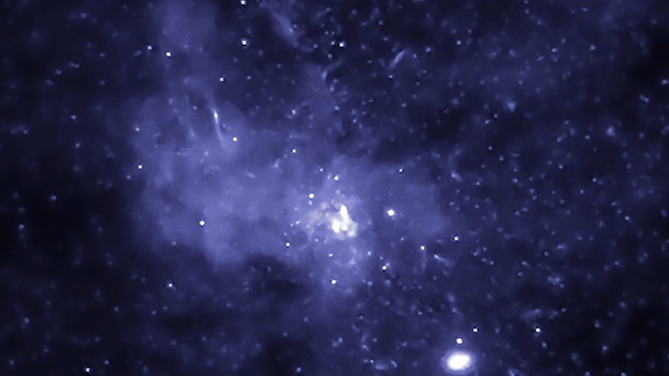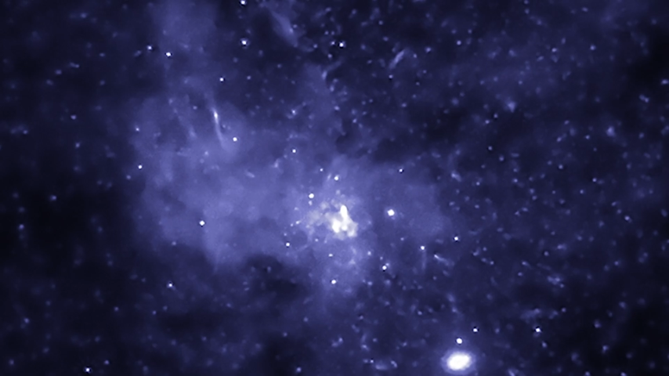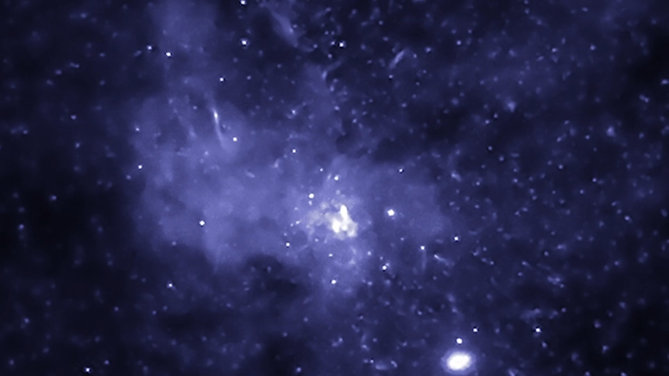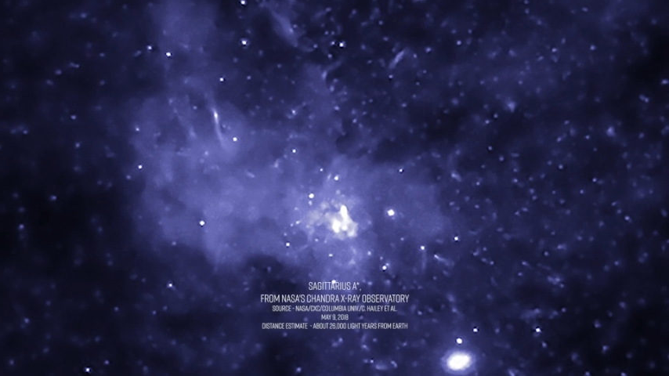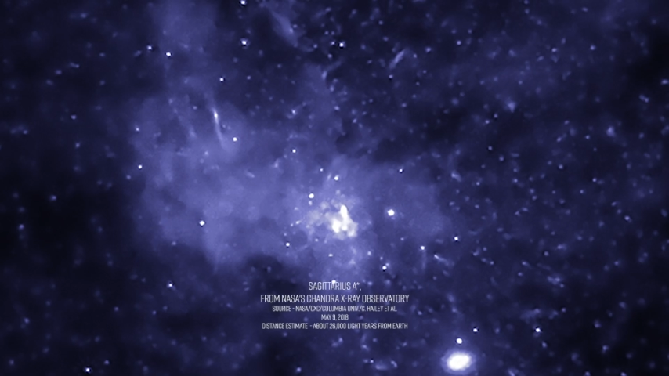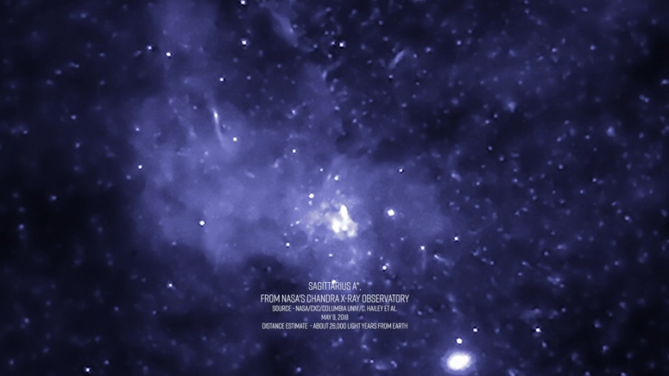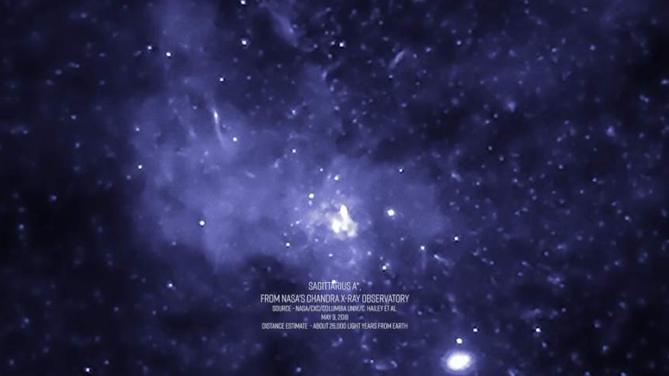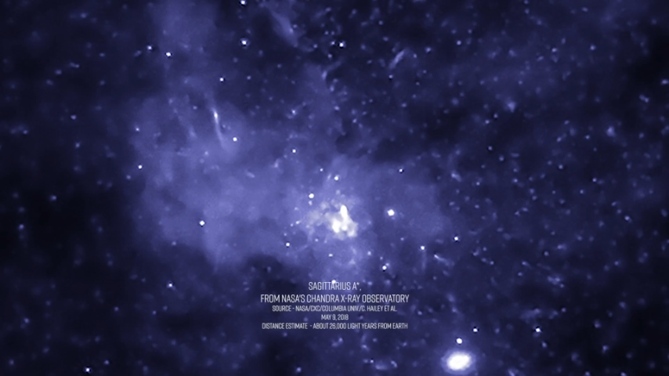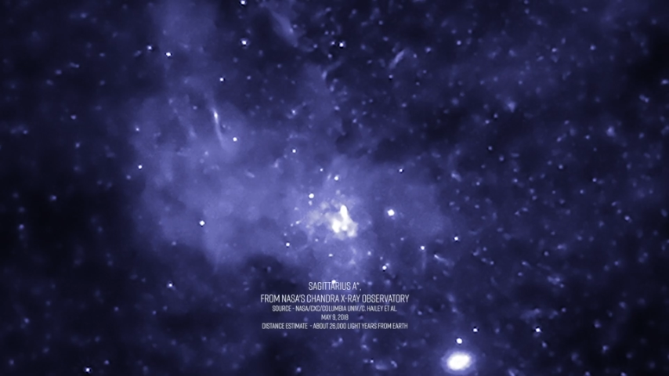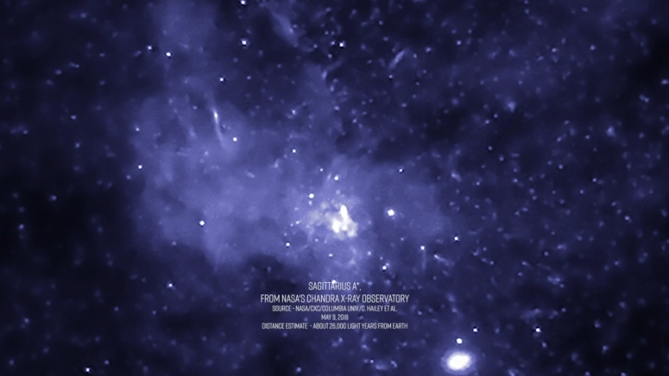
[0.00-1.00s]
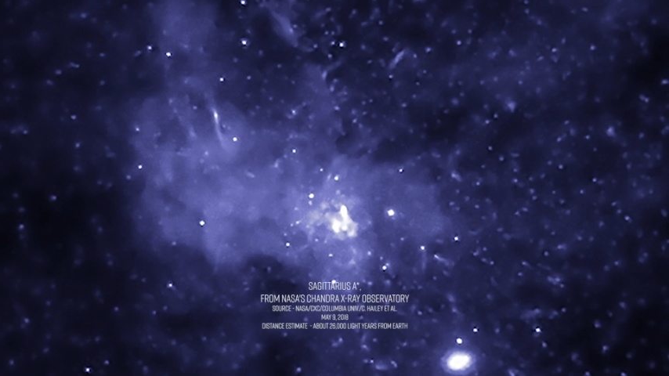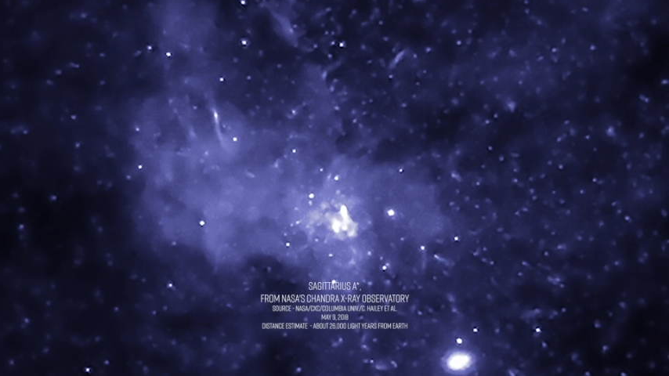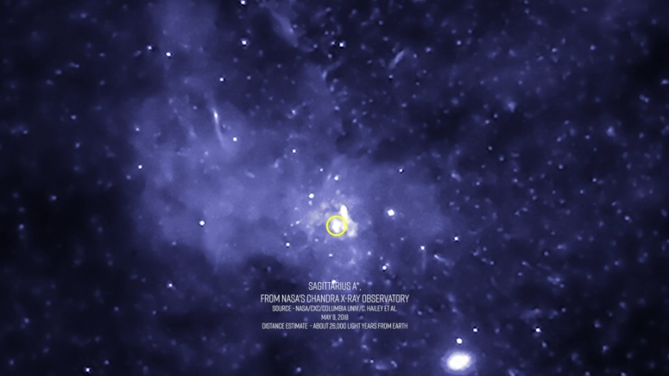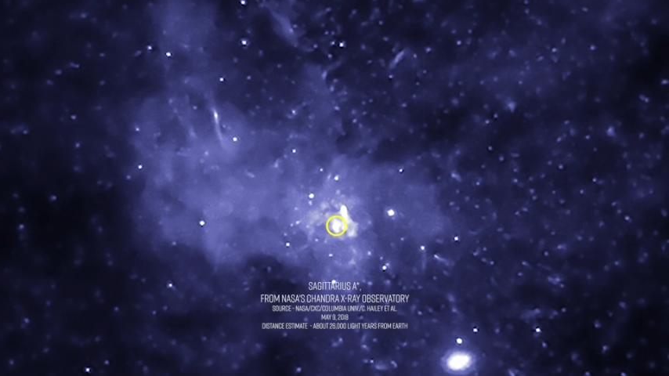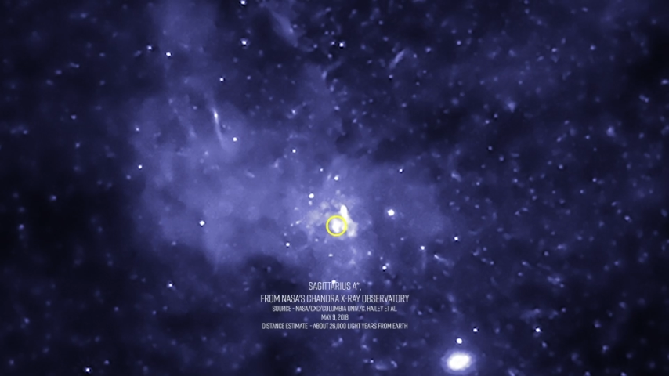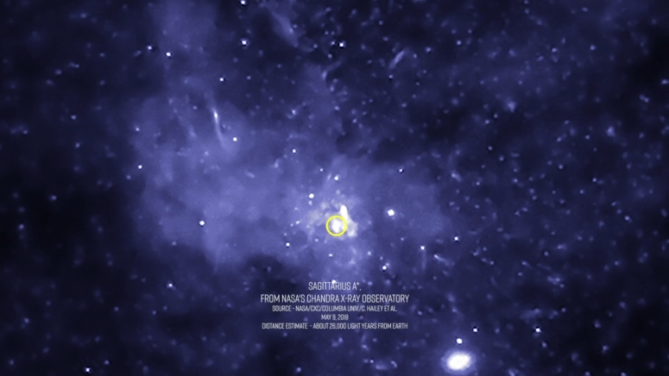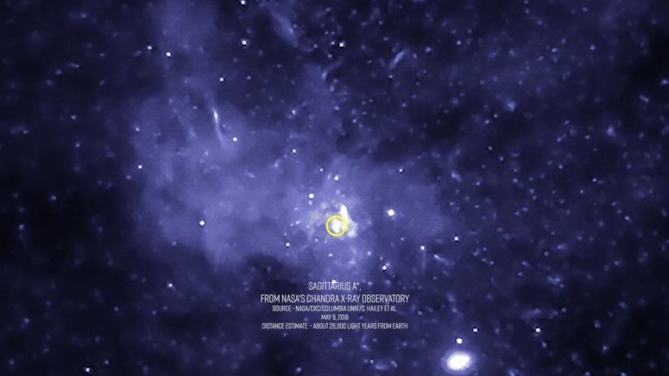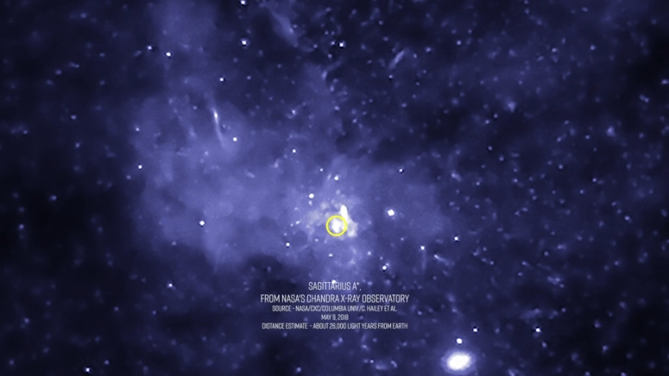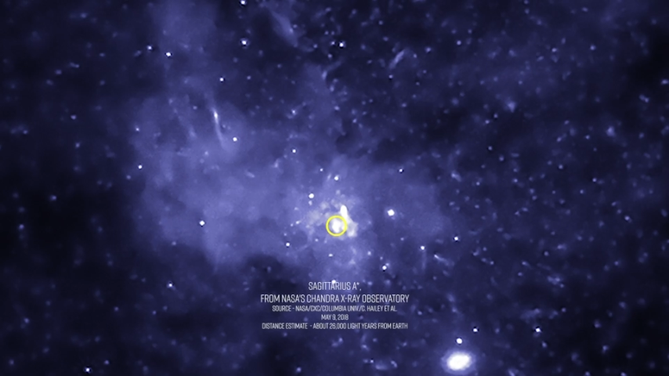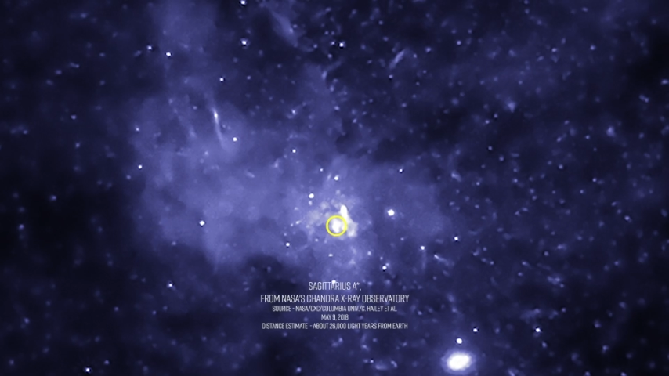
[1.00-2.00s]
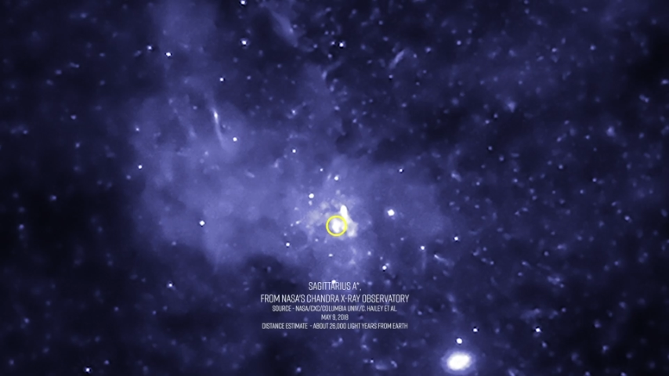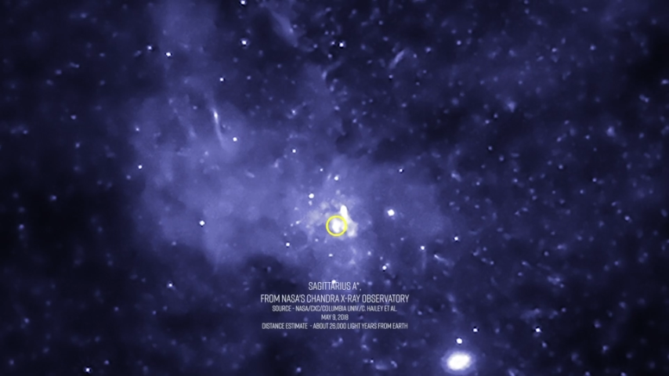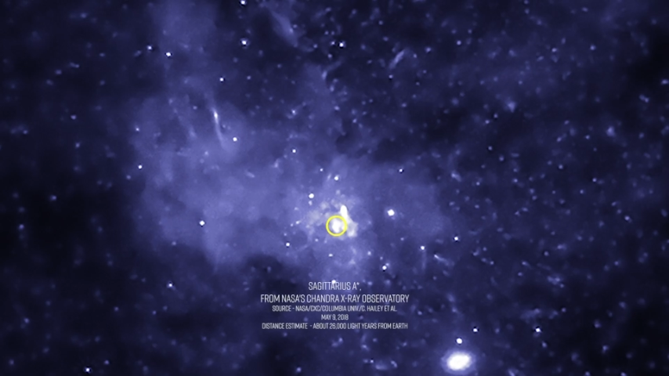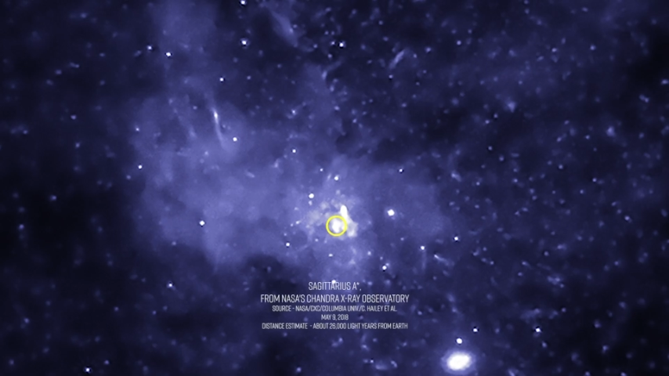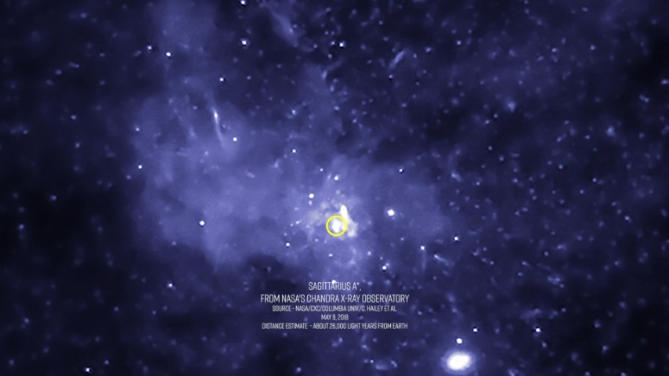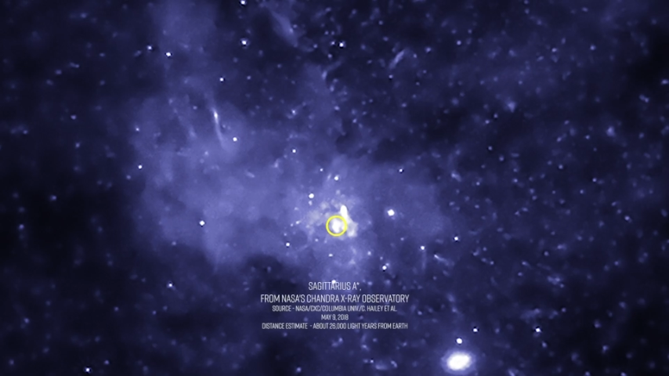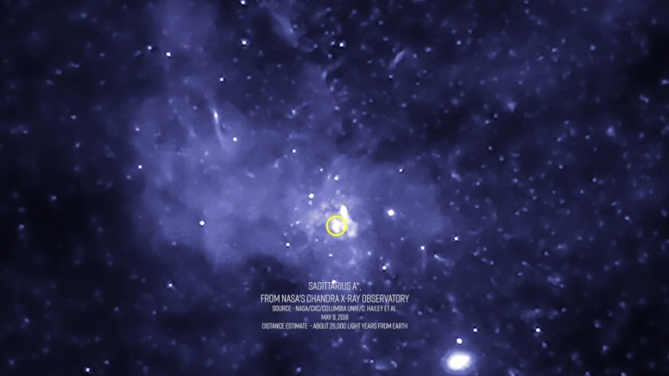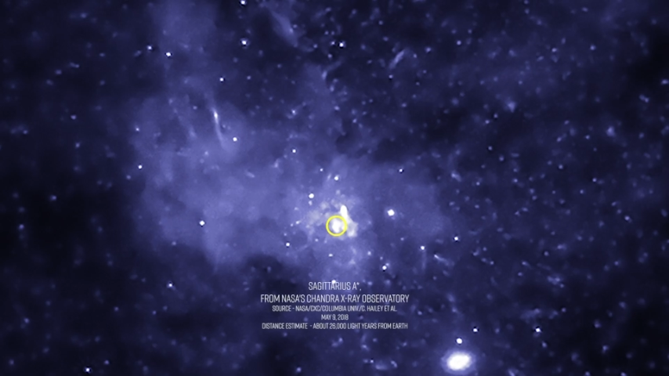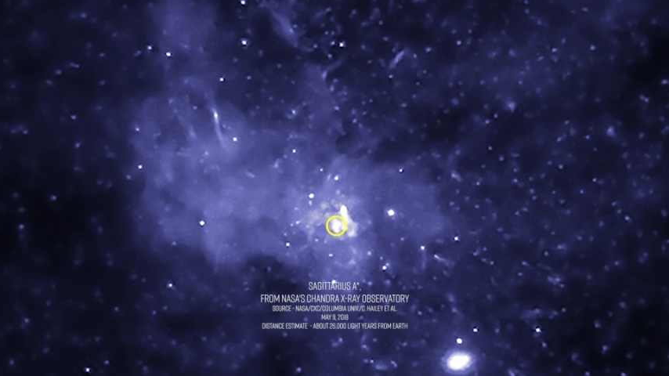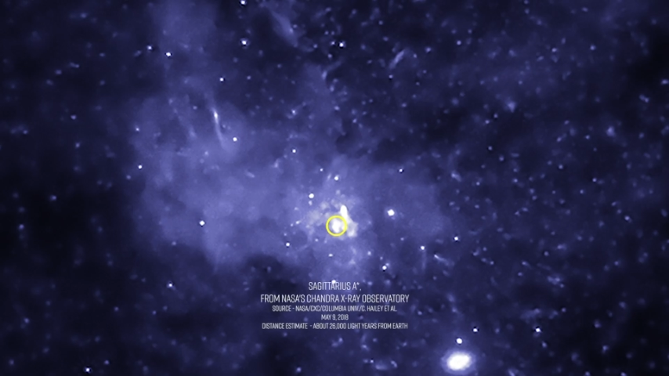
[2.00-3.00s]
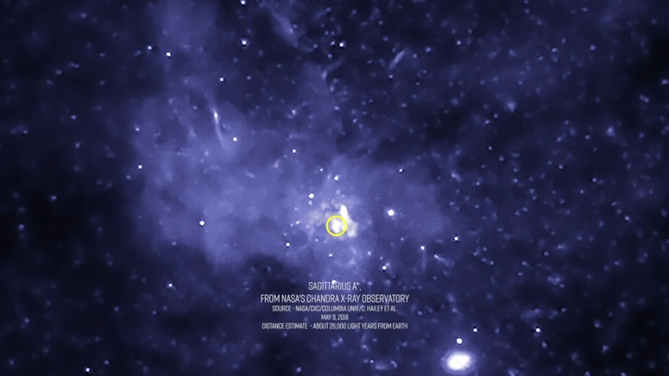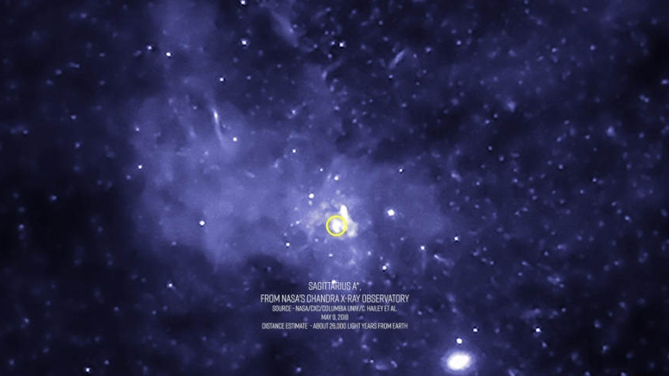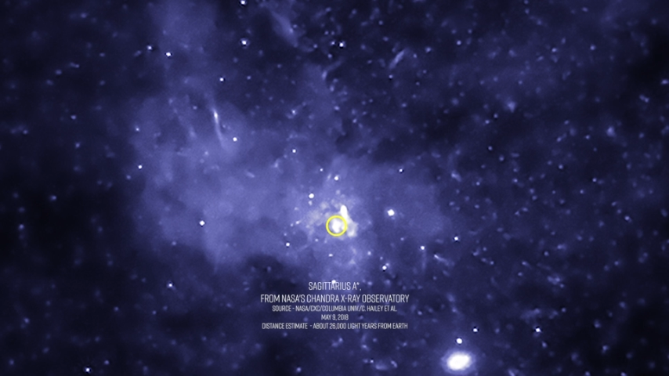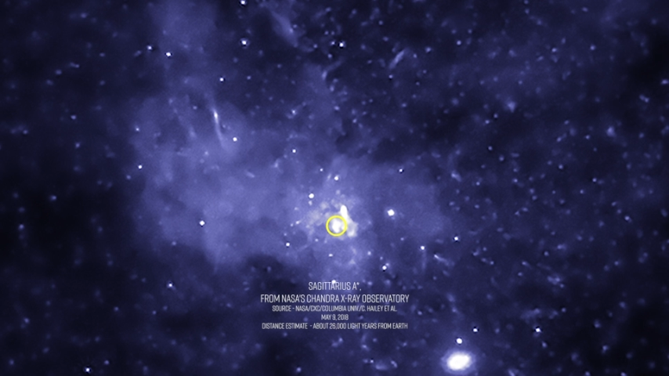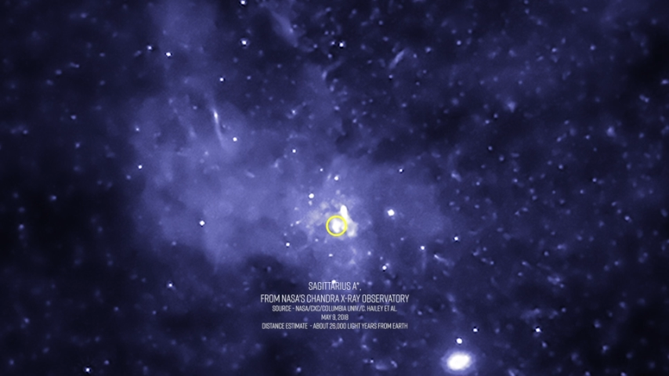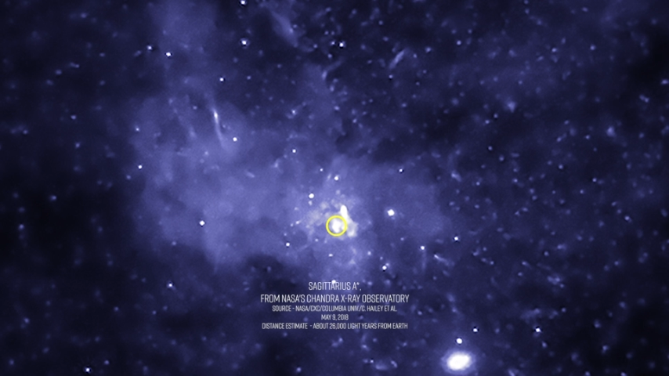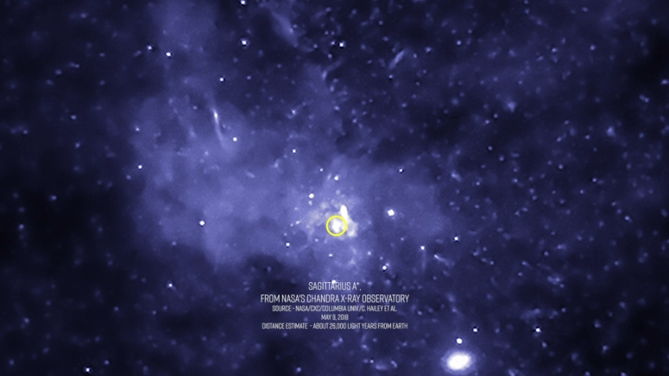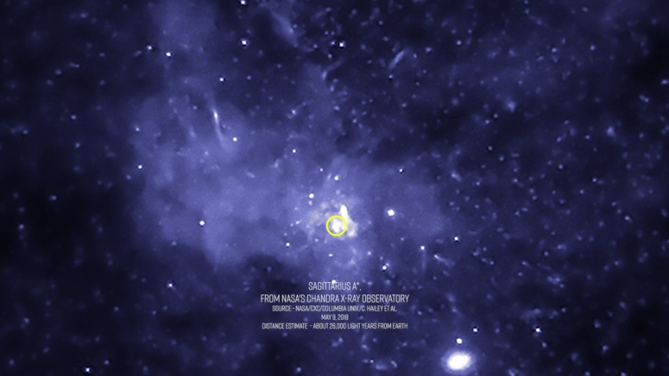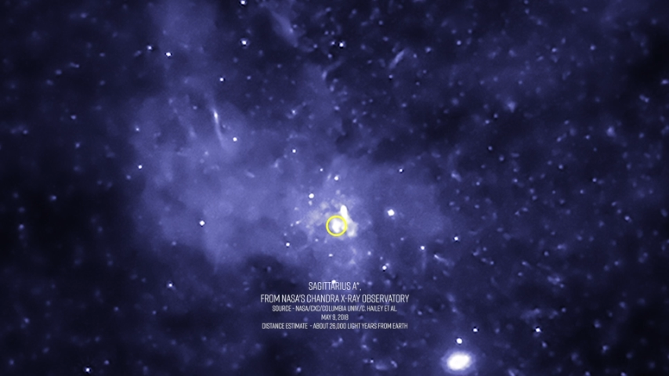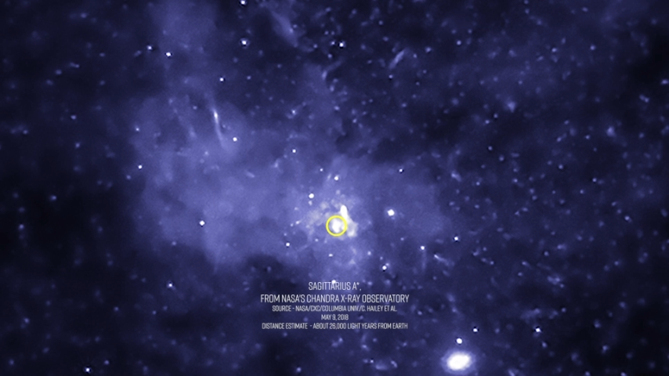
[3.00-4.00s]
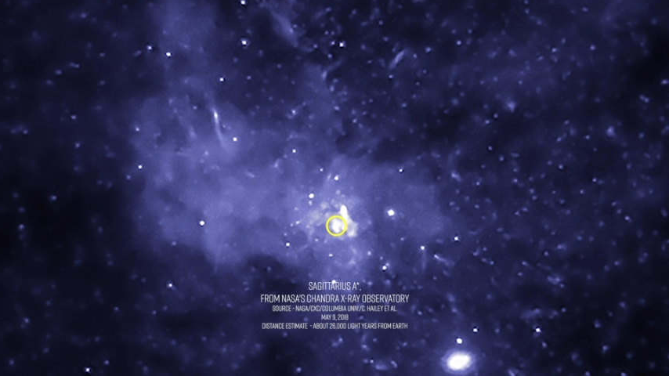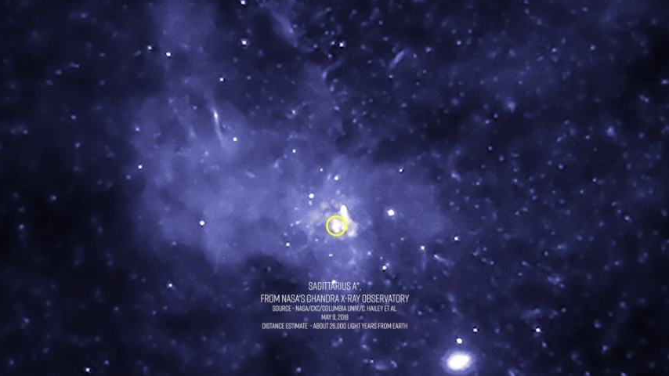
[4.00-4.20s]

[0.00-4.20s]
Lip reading: (no speaker visible)